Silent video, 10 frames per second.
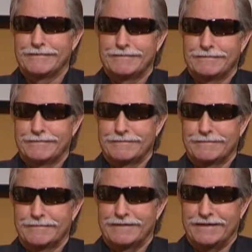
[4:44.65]
to,
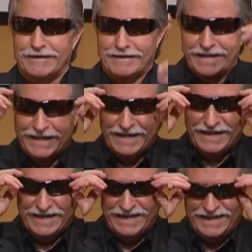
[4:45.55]
you know.
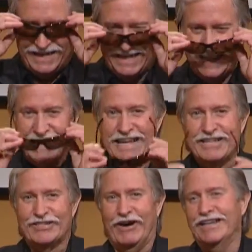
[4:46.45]

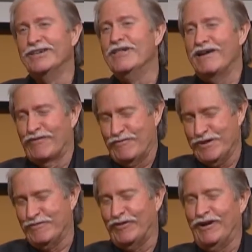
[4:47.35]
So I do that for
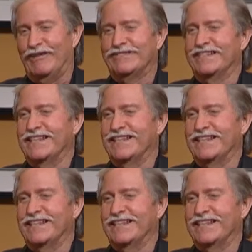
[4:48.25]
people often